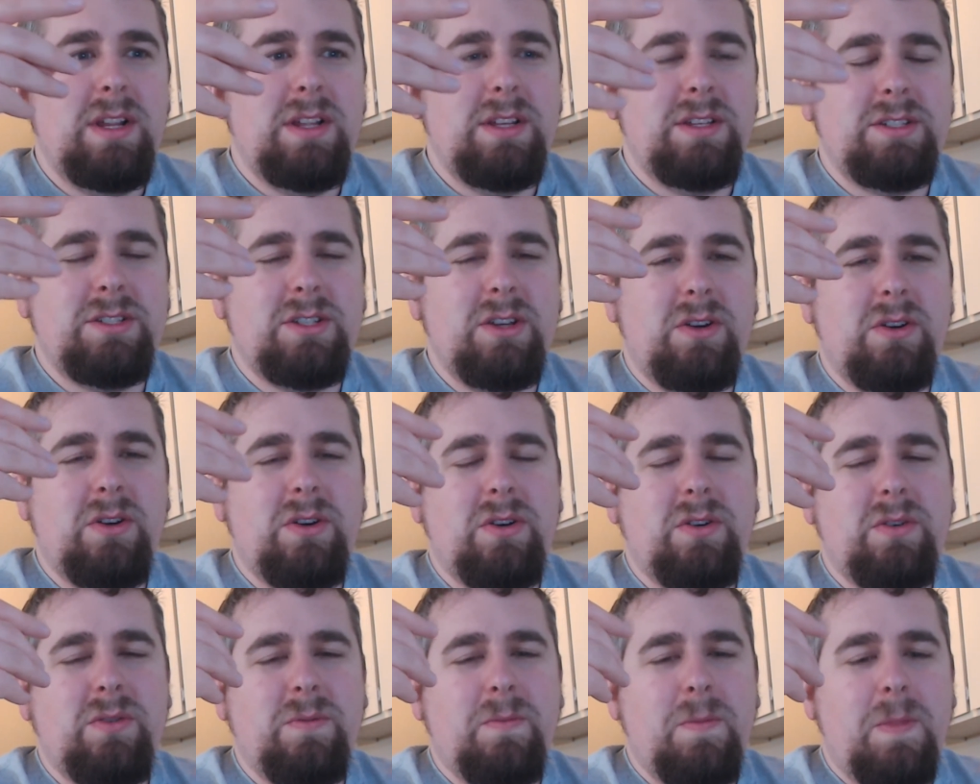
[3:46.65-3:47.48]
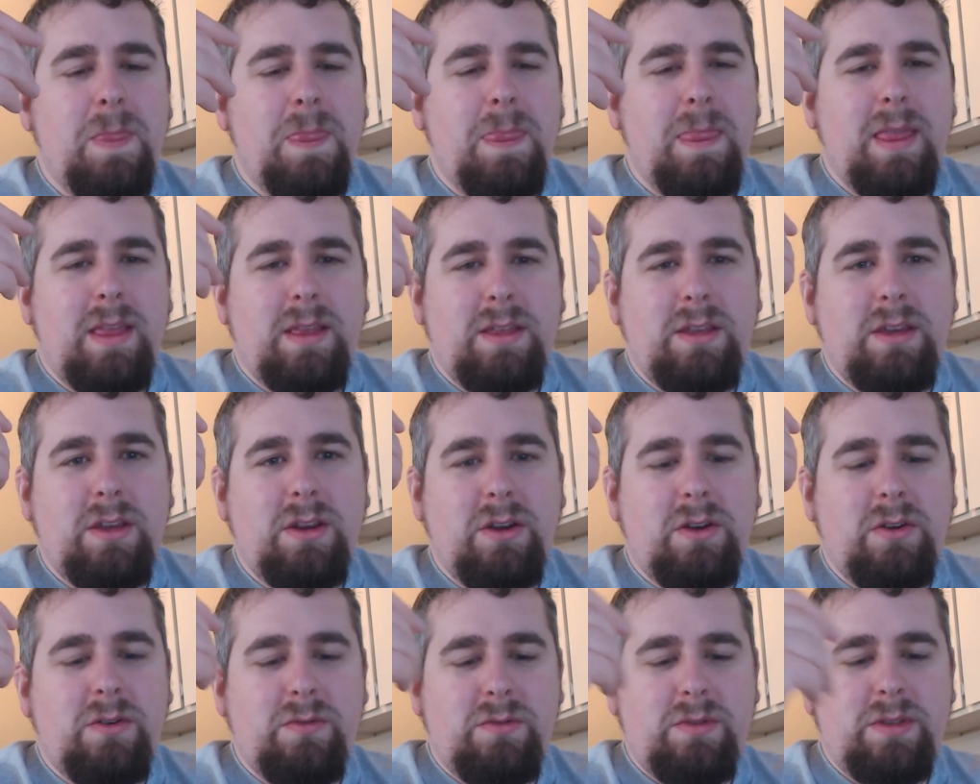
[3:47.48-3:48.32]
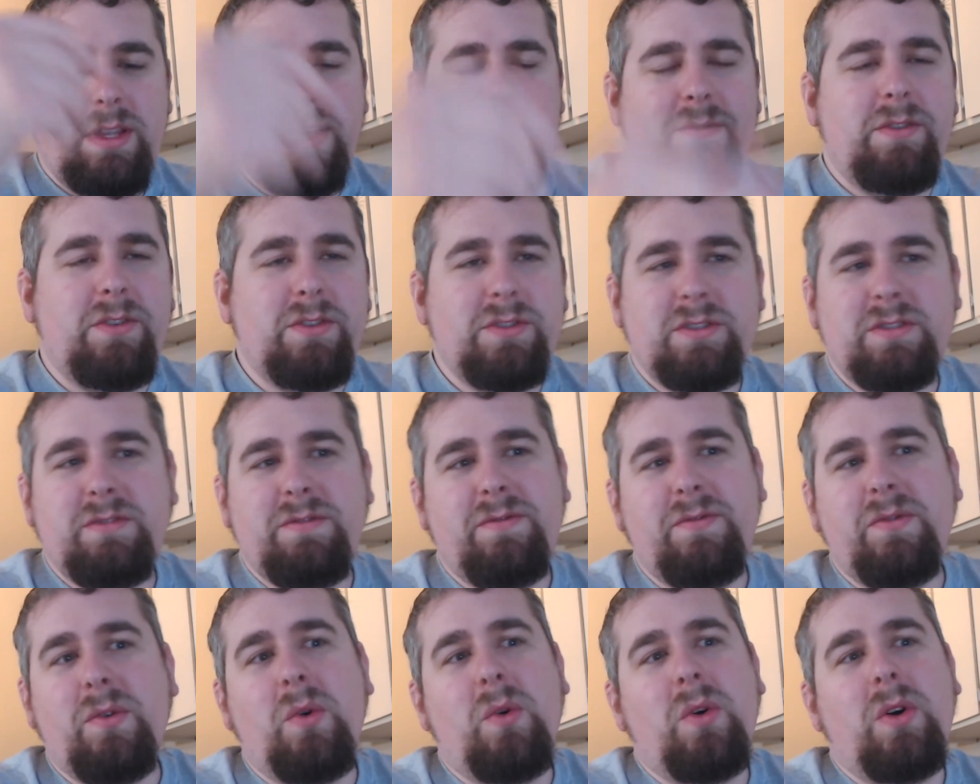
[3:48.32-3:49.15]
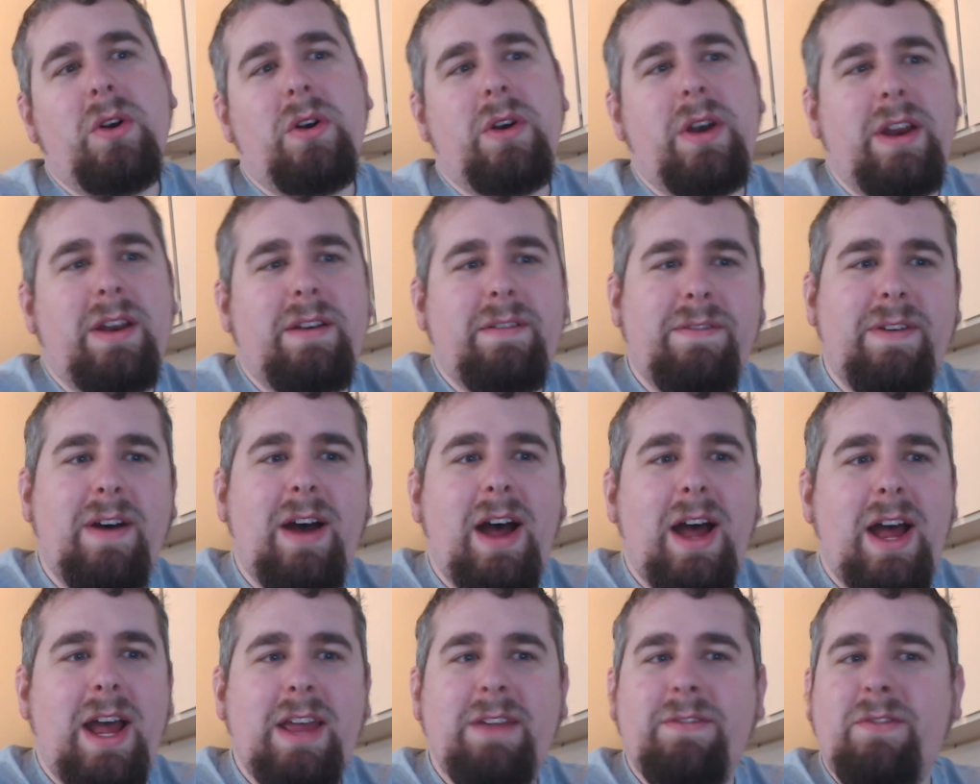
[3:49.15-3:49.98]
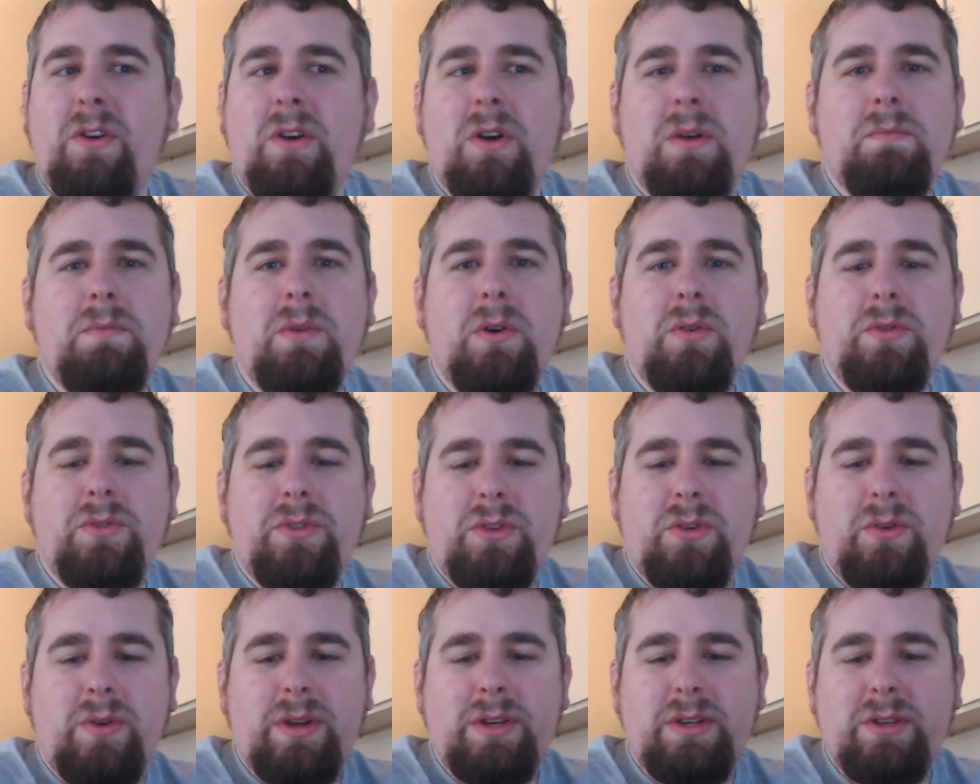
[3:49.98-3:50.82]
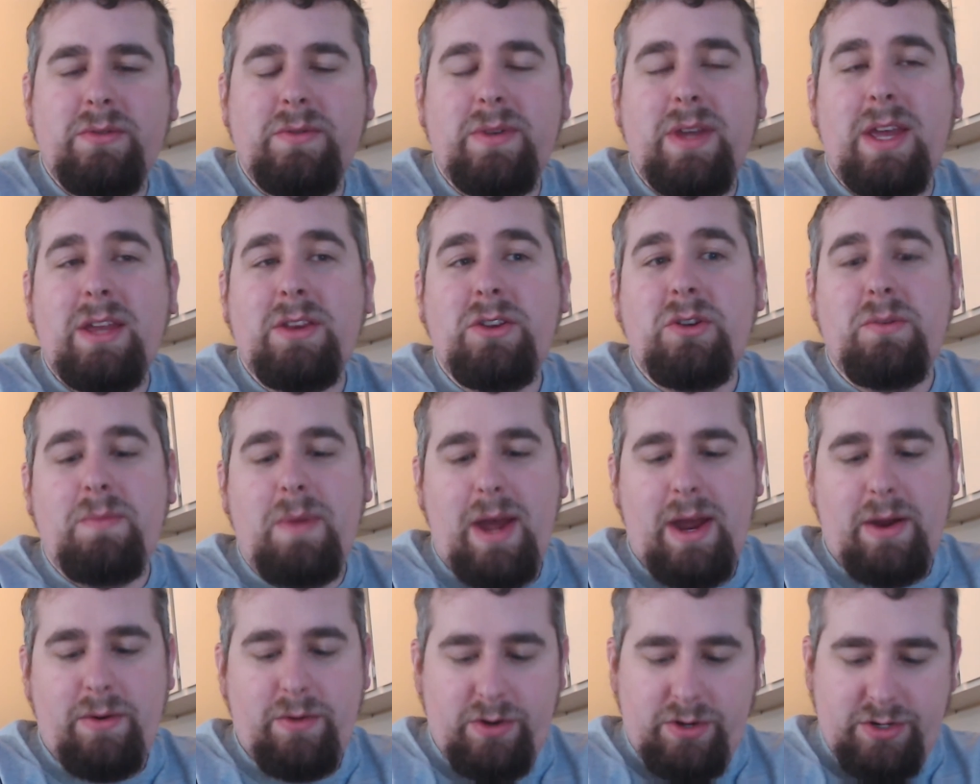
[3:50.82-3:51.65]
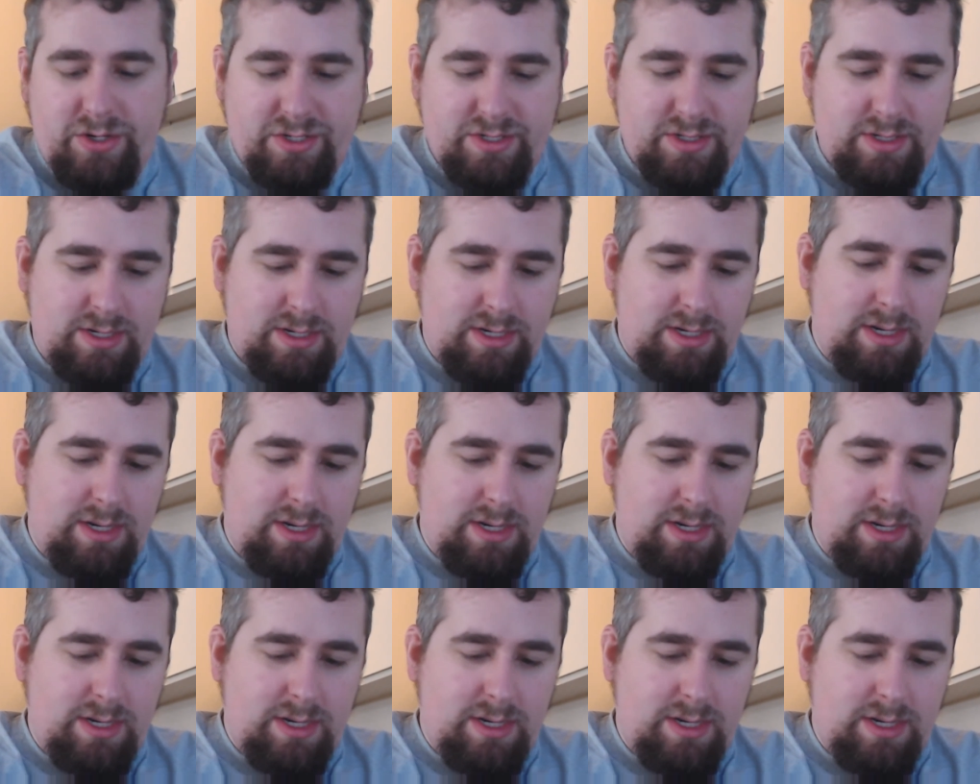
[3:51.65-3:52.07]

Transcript: So you know, levels four and five are both going to gain you powers.